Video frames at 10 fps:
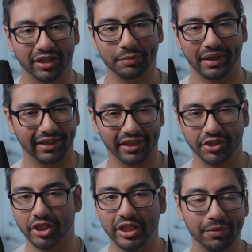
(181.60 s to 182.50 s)
expect like a
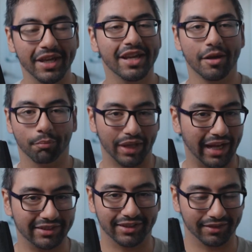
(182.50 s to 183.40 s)
cheap
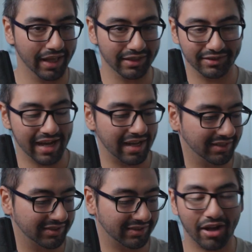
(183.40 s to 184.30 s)
plastic lens, not
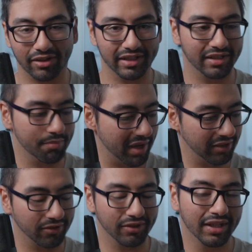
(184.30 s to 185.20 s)
a solid
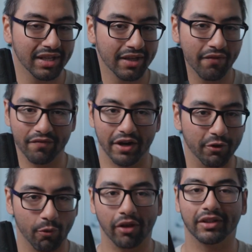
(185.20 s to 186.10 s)
metal,
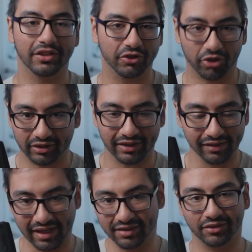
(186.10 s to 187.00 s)
very well constructed
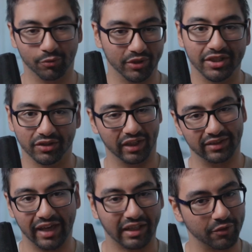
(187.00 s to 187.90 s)
lens, which is
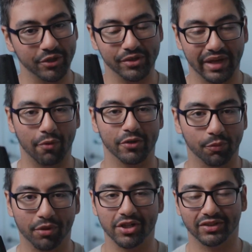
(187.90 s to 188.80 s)
exactly what you get when
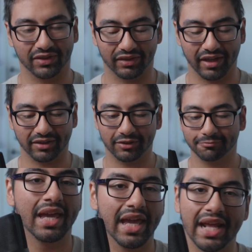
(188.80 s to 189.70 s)
you purchase this lens.
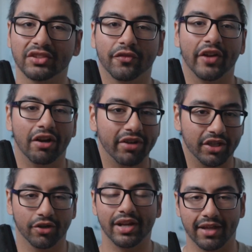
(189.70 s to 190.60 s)
It has a very
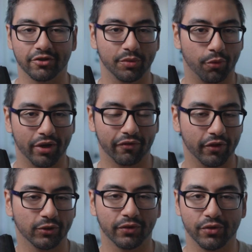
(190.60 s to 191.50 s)
good entry point
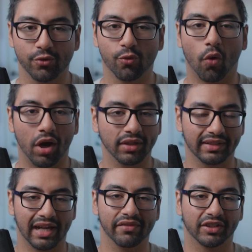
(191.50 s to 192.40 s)
for those of you who want
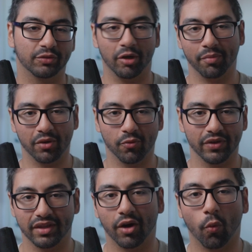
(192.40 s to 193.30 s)
to kind of experiment
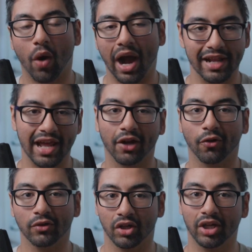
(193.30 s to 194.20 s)
with the wide
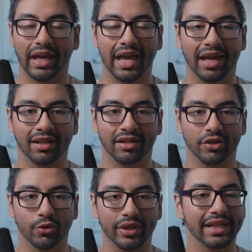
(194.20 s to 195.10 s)
angle look,
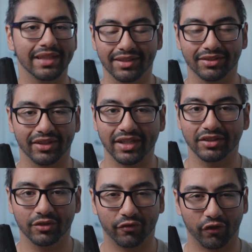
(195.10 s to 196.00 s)
and you can get this
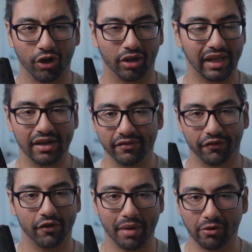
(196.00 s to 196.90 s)
lens for a lot of
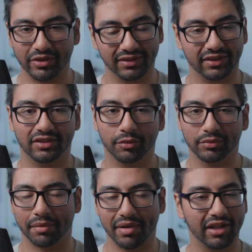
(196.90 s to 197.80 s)
different mounting
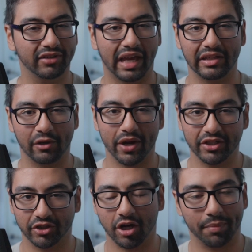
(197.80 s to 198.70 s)
systems. I'm not exactly
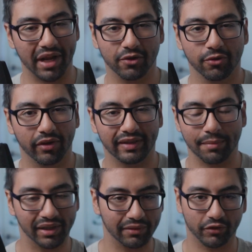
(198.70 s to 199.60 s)
quite sure, but I do know that they
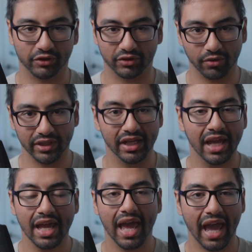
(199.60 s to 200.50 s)
make them for Sony
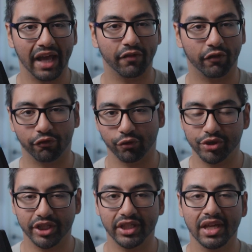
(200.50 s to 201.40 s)
and for
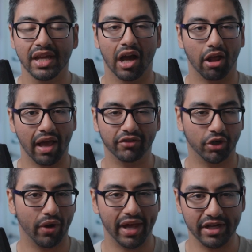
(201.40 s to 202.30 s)
Fuji. I'll have to
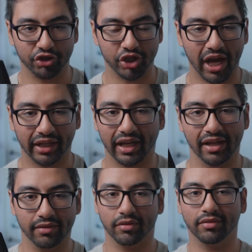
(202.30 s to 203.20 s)
go ahead and check
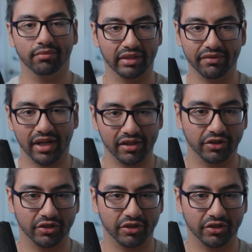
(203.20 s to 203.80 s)
and leave it on